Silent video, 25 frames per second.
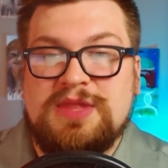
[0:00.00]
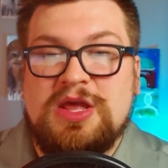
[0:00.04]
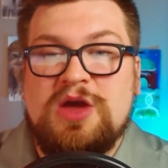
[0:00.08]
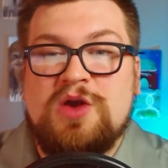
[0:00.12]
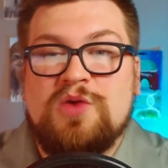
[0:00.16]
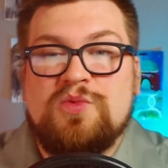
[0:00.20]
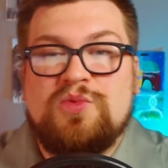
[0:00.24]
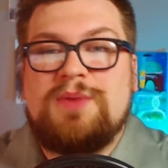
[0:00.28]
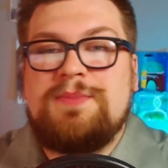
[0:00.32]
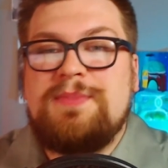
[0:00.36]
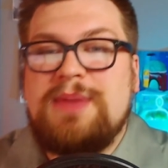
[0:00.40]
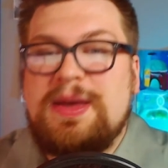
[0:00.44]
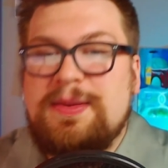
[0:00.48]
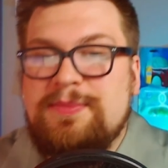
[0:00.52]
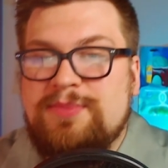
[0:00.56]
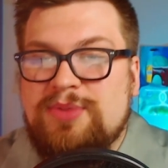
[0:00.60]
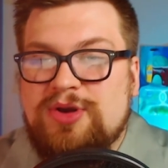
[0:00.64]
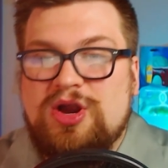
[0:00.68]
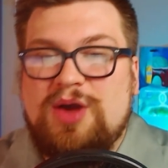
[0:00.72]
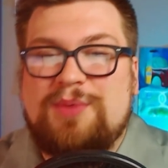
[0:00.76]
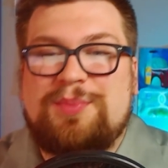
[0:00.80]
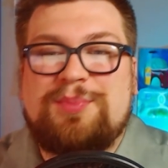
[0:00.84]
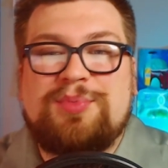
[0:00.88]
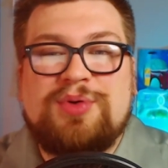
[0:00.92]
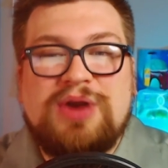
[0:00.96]
Remember,
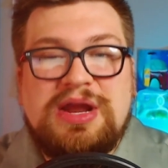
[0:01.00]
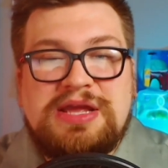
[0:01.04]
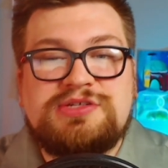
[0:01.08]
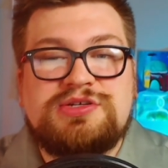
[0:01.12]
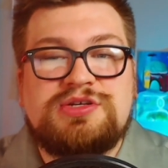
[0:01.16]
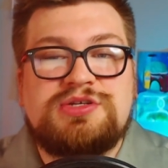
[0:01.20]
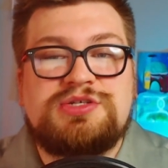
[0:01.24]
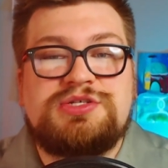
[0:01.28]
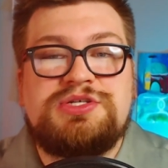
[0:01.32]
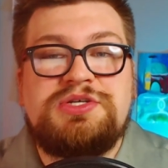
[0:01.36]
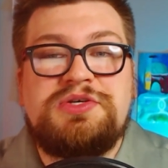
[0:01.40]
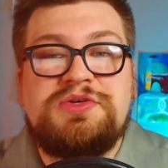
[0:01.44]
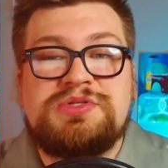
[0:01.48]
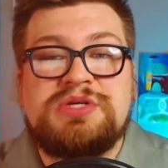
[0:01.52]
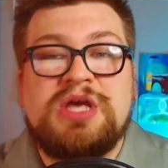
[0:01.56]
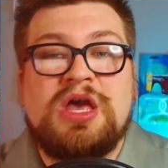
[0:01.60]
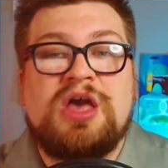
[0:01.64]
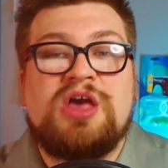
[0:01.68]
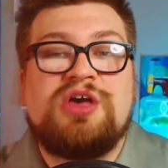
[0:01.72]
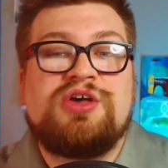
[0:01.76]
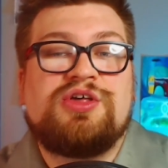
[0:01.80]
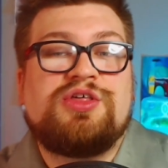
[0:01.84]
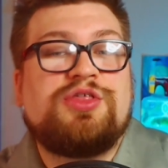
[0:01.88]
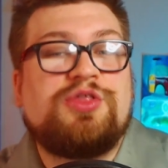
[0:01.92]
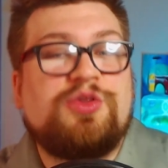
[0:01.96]
appraisers use
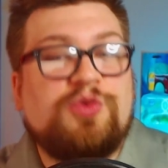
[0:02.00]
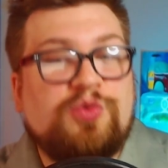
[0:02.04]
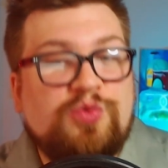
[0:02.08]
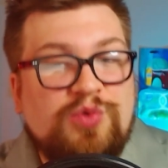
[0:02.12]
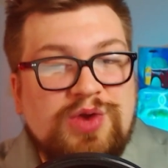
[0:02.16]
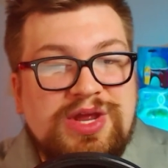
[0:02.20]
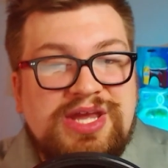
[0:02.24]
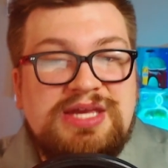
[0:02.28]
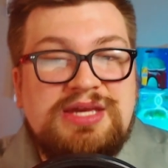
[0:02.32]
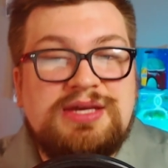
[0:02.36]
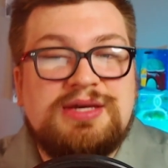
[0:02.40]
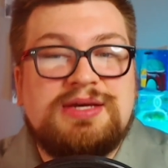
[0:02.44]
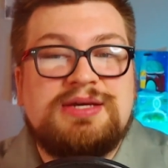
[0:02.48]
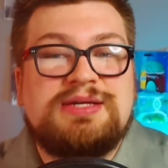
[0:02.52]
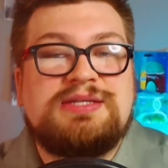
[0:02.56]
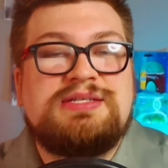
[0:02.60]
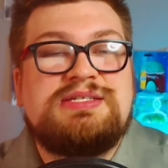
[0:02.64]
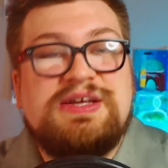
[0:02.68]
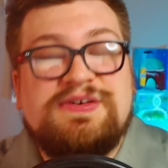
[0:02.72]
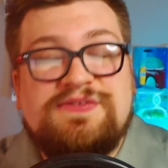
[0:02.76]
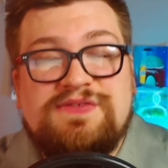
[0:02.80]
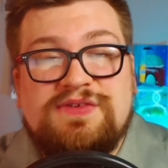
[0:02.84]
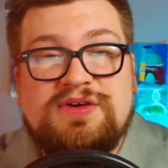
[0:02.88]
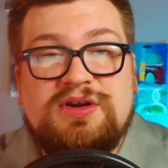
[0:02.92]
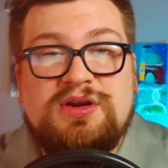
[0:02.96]
3
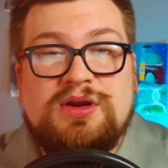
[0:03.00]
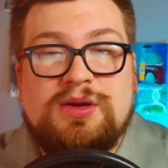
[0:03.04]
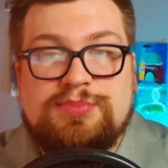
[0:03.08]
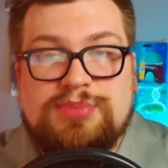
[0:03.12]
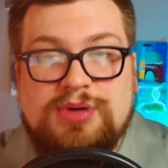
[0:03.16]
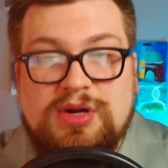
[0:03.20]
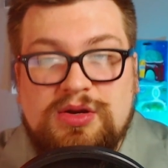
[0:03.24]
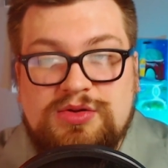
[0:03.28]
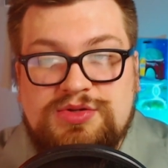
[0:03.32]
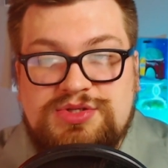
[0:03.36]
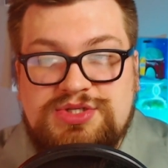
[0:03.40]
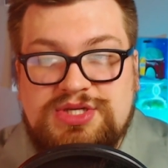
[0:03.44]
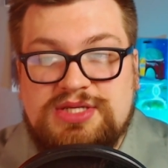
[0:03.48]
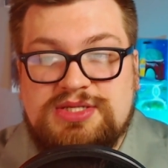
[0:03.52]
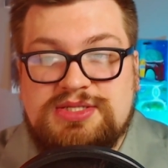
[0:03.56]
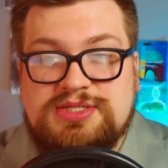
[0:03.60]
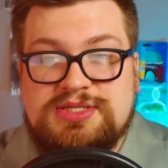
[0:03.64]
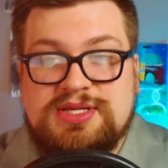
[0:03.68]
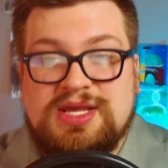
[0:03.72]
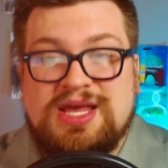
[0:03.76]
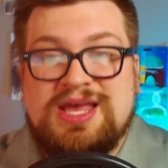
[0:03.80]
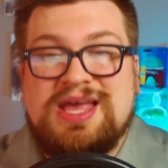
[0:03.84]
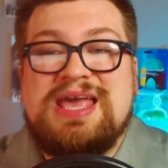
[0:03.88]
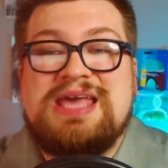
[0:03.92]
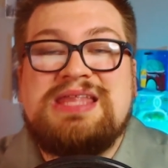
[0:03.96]
different approaches,
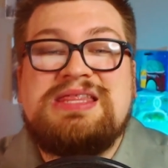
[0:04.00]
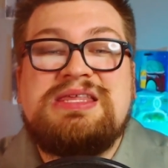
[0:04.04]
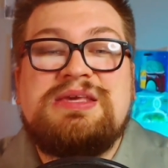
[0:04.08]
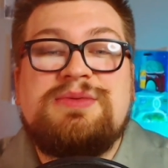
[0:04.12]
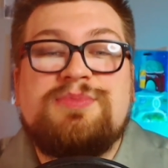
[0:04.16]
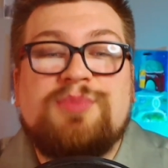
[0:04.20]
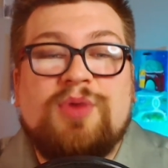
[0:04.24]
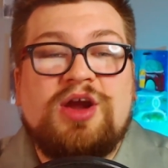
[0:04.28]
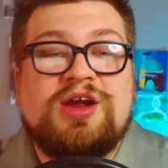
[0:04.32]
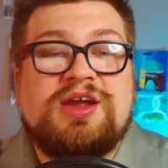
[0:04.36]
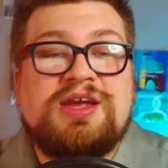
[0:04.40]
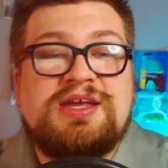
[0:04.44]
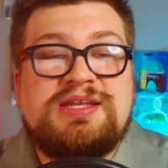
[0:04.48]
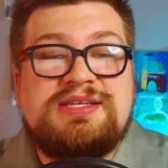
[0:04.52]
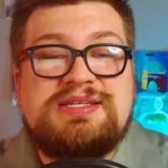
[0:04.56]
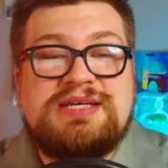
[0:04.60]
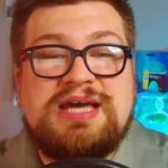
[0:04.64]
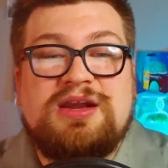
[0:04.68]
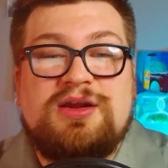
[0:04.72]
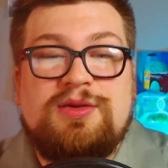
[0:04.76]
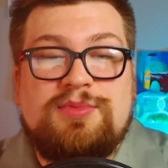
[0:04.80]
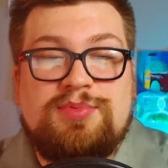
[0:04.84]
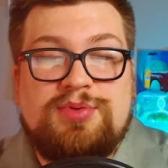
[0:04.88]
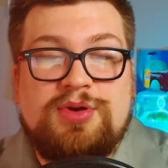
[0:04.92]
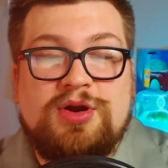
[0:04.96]
and the market data
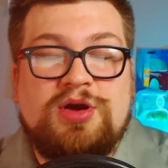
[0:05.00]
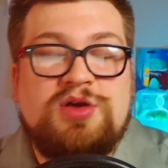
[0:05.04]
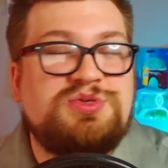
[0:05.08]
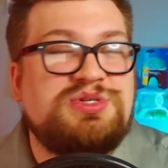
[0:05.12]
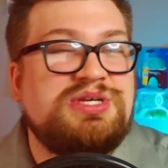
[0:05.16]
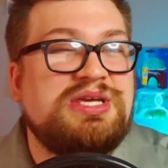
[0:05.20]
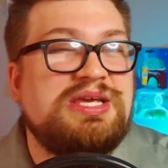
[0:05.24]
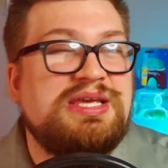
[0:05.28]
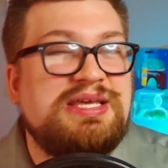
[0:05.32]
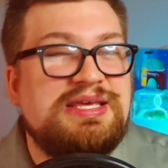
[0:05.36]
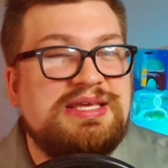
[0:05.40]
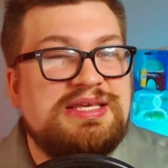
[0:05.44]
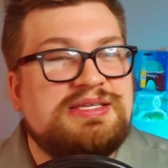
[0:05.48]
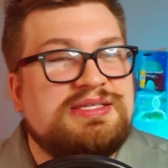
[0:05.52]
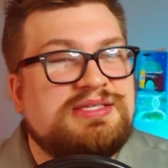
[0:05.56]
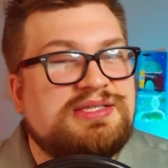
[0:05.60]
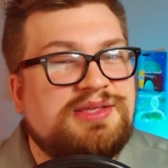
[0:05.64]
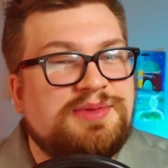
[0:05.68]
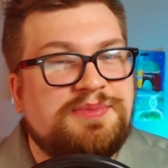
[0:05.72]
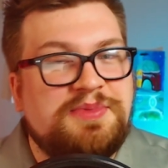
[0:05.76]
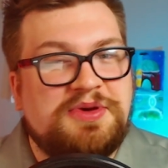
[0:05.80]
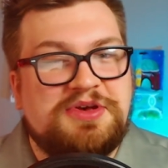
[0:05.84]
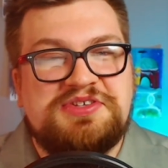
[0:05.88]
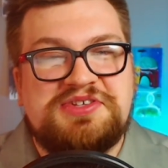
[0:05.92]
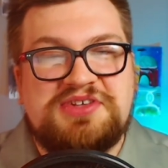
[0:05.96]
approach is the
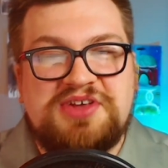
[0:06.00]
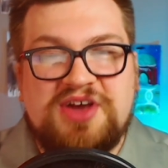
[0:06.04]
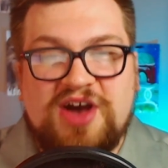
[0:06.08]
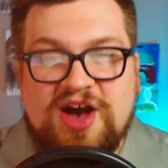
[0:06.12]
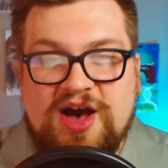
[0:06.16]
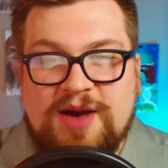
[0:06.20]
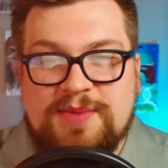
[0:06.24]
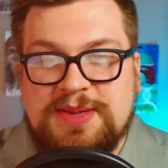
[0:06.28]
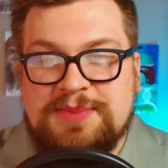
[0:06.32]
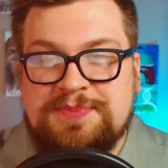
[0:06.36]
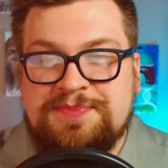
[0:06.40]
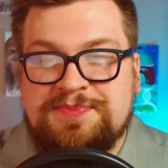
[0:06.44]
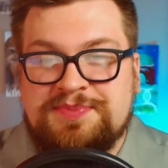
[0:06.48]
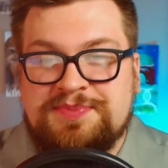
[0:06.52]
most common.